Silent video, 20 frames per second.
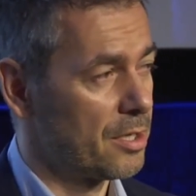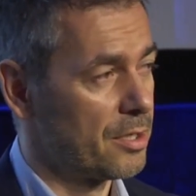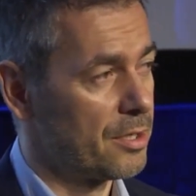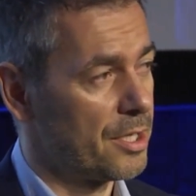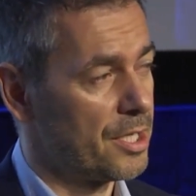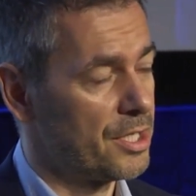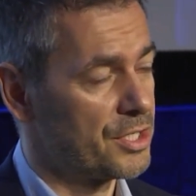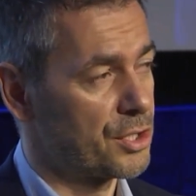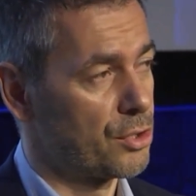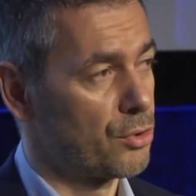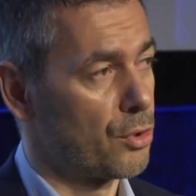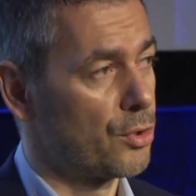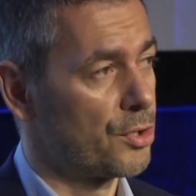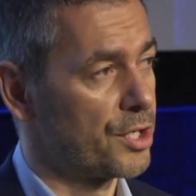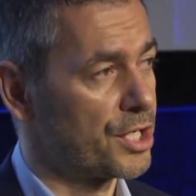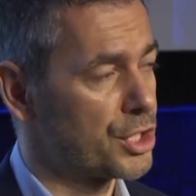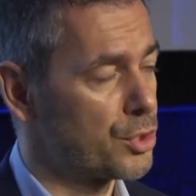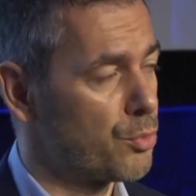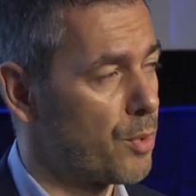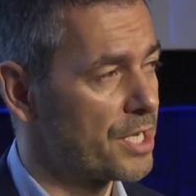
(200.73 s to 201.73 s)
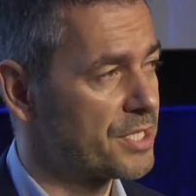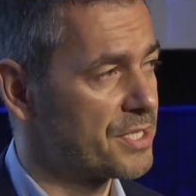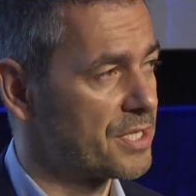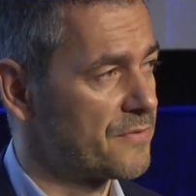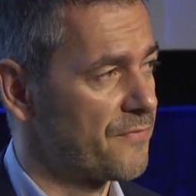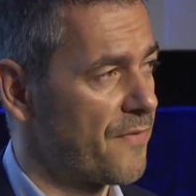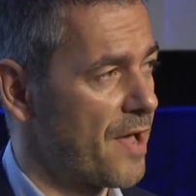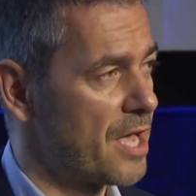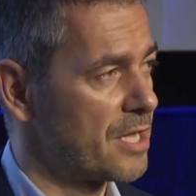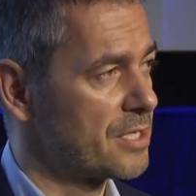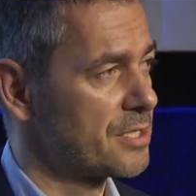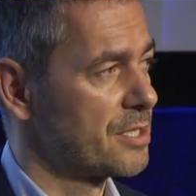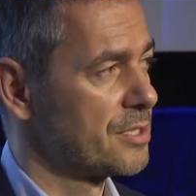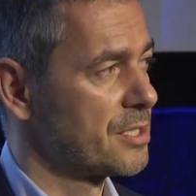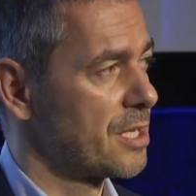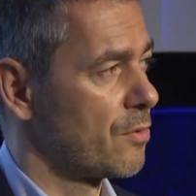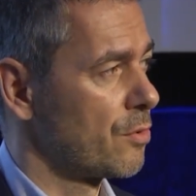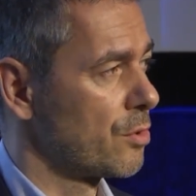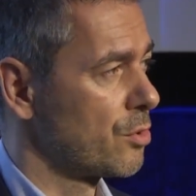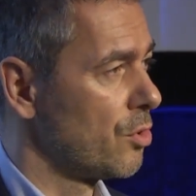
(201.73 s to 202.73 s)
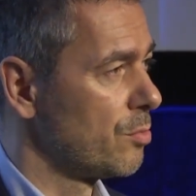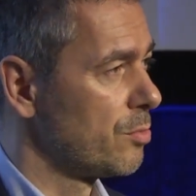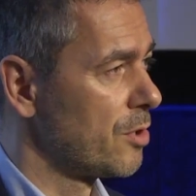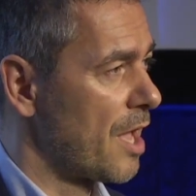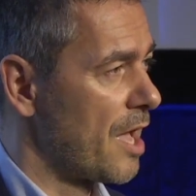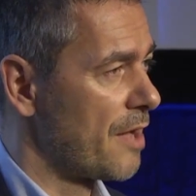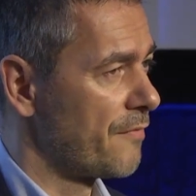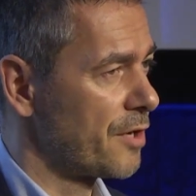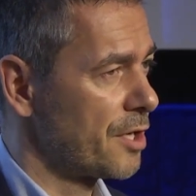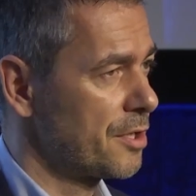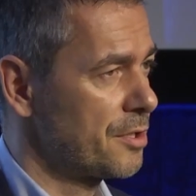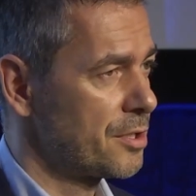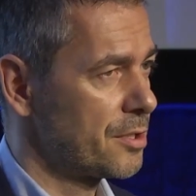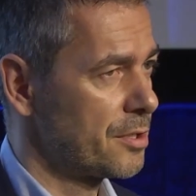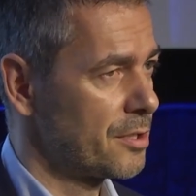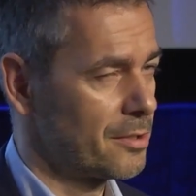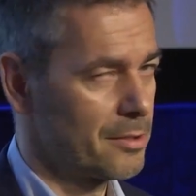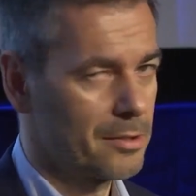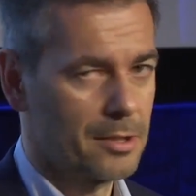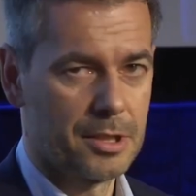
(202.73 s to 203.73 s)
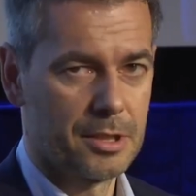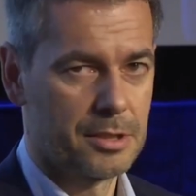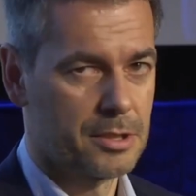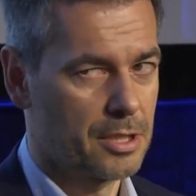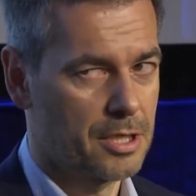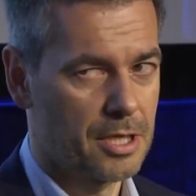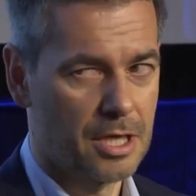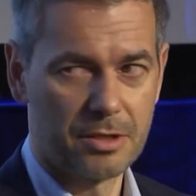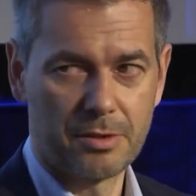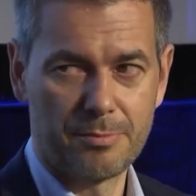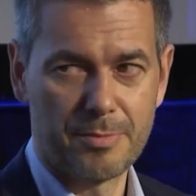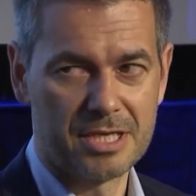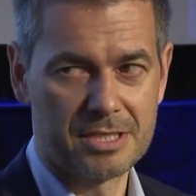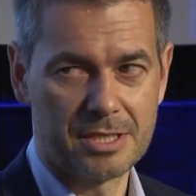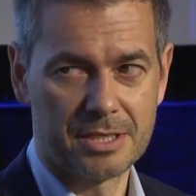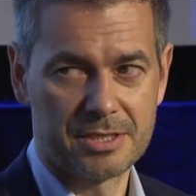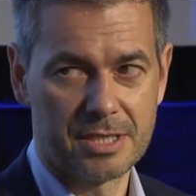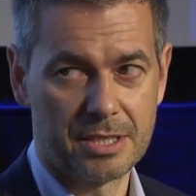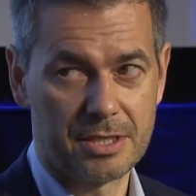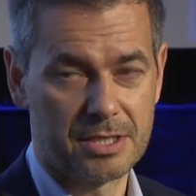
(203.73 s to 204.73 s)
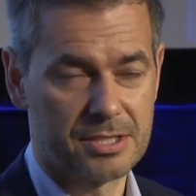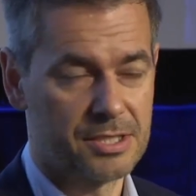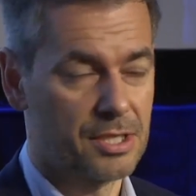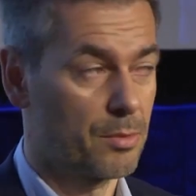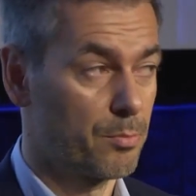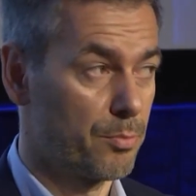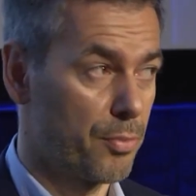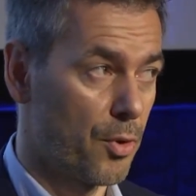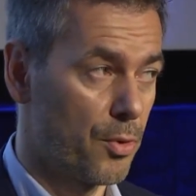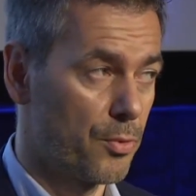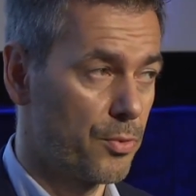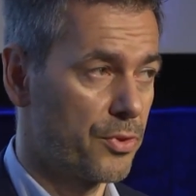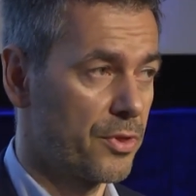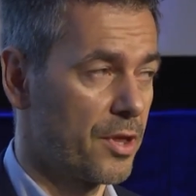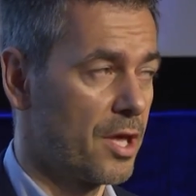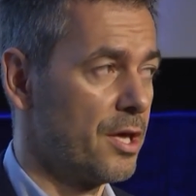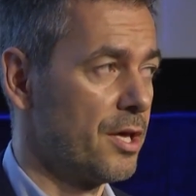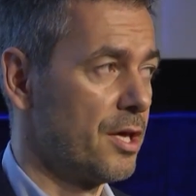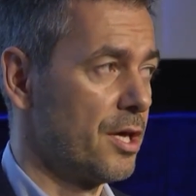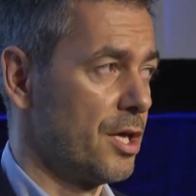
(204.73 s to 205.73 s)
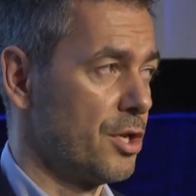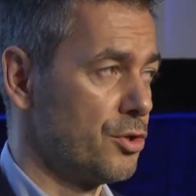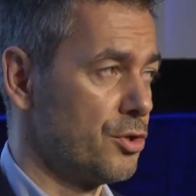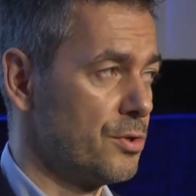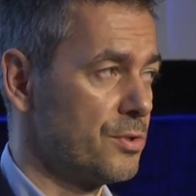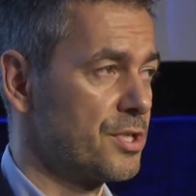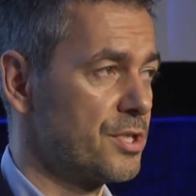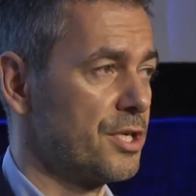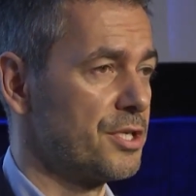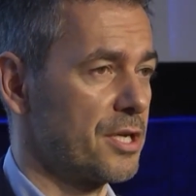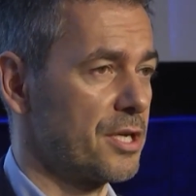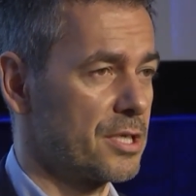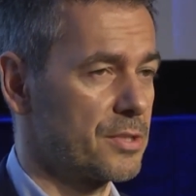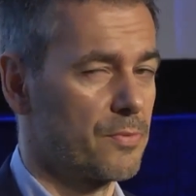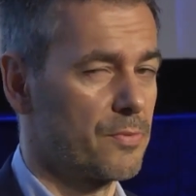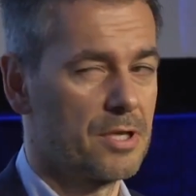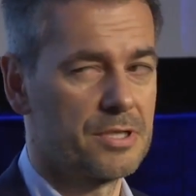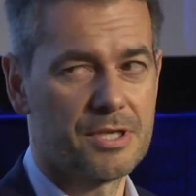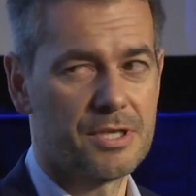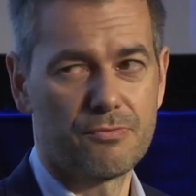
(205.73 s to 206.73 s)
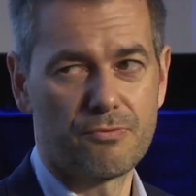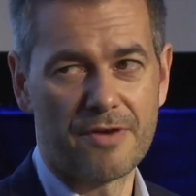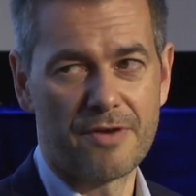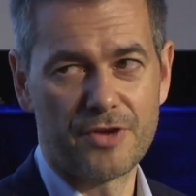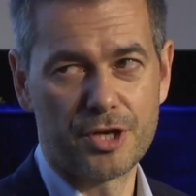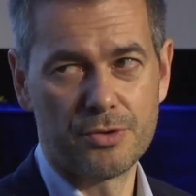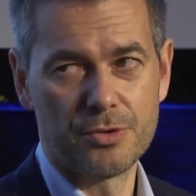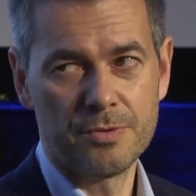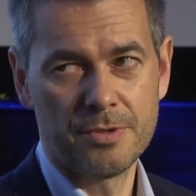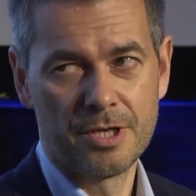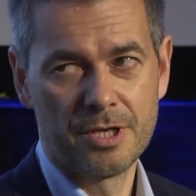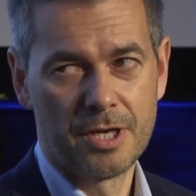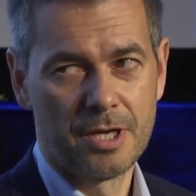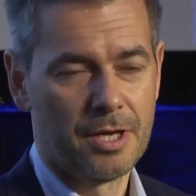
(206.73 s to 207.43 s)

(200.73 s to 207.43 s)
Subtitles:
It's growing twice as fast as our global average. It's another amazing statistic, both in usage as well as in revenue.